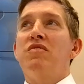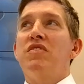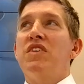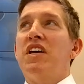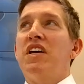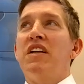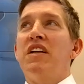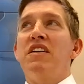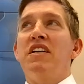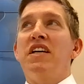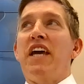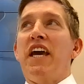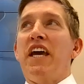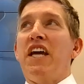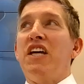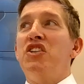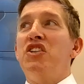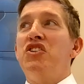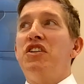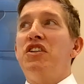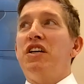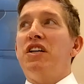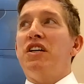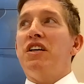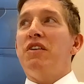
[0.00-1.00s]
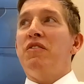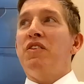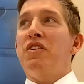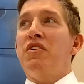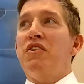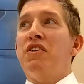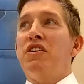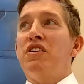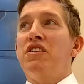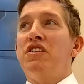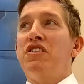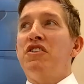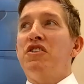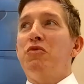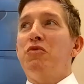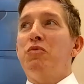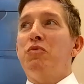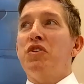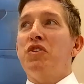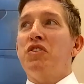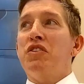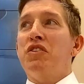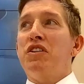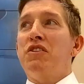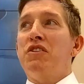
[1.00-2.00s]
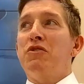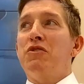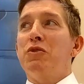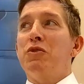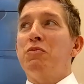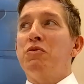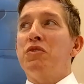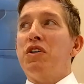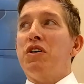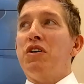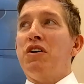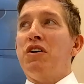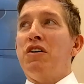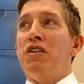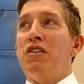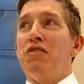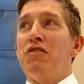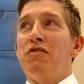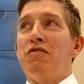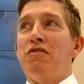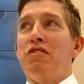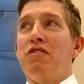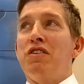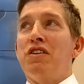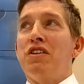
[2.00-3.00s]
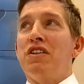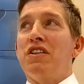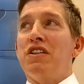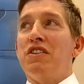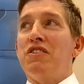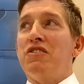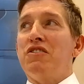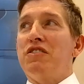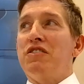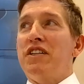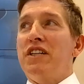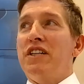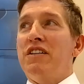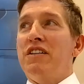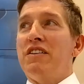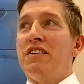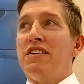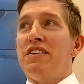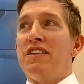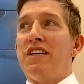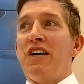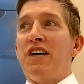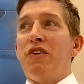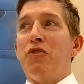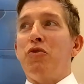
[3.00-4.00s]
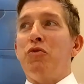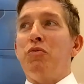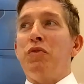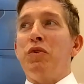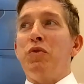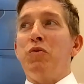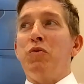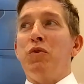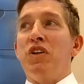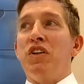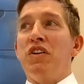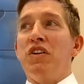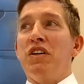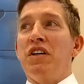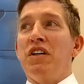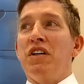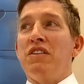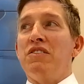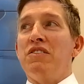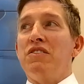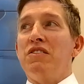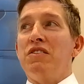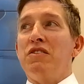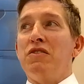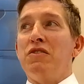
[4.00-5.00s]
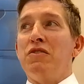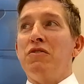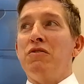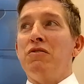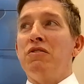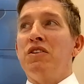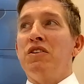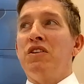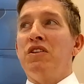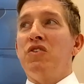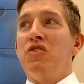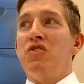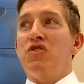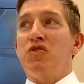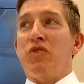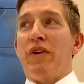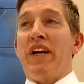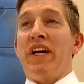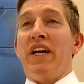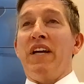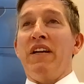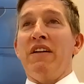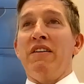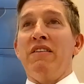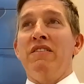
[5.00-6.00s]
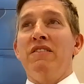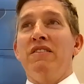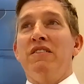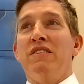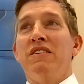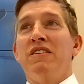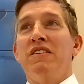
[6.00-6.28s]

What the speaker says: engaging. I mean, there are disability groups all over the country that would be willing to train,